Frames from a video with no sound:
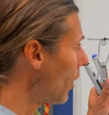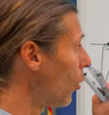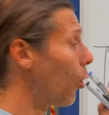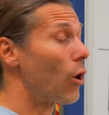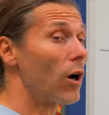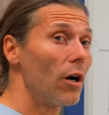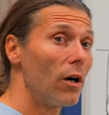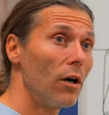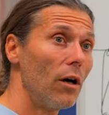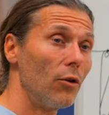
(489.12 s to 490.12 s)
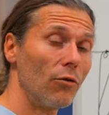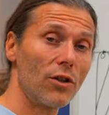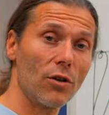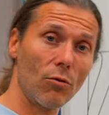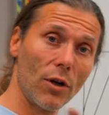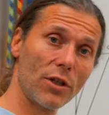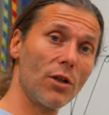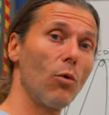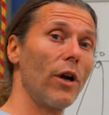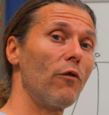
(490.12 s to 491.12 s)
Or, the original
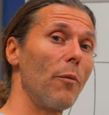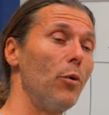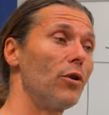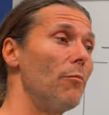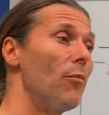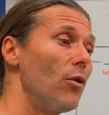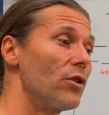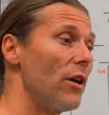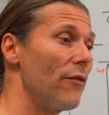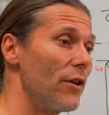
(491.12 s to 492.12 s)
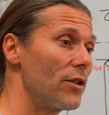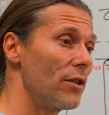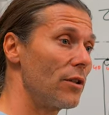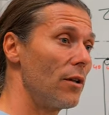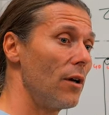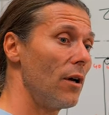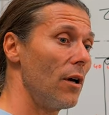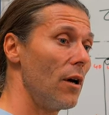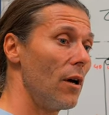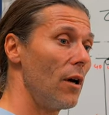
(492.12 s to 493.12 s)
question, where do we put the most efficient
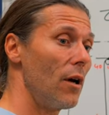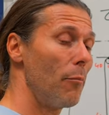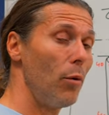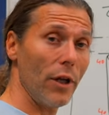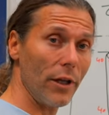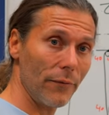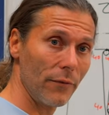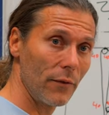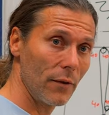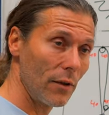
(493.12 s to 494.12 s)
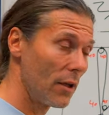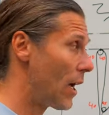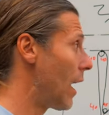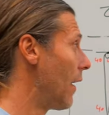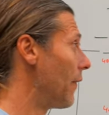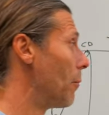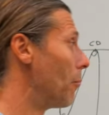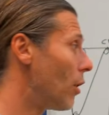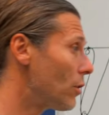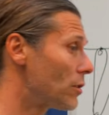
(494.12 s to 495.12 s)
pulley? And the
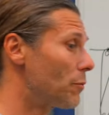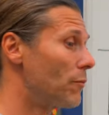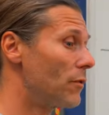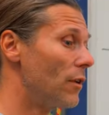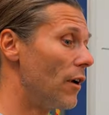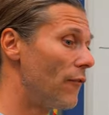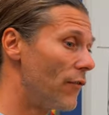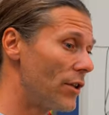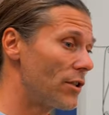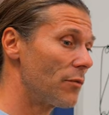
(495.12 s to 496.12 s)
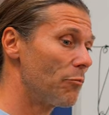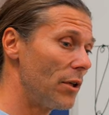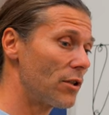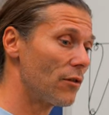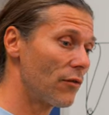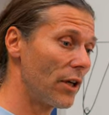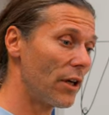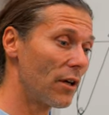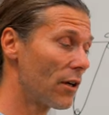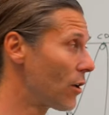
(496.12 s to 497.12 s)
most efficient piece of
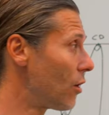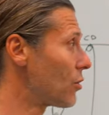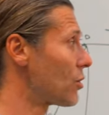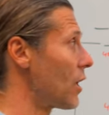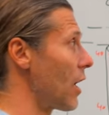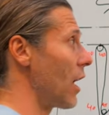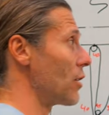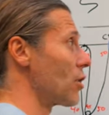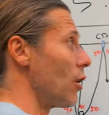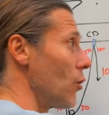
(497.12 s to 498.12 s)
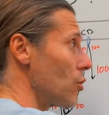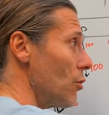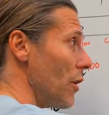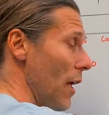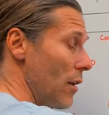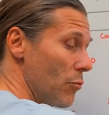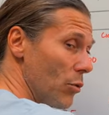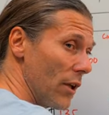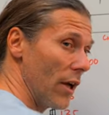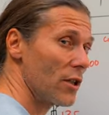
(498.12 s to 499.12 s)
gear goes as close to the
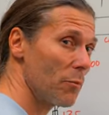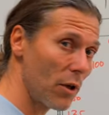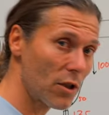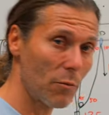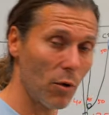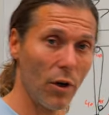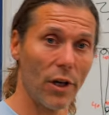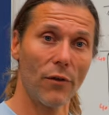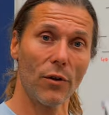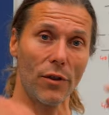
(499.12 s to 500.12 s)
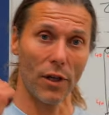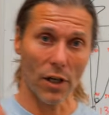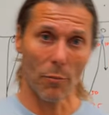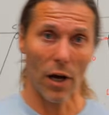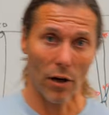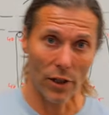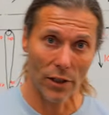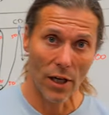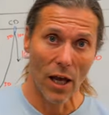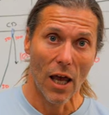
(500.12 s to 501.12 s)
input as possible. And if you think about it,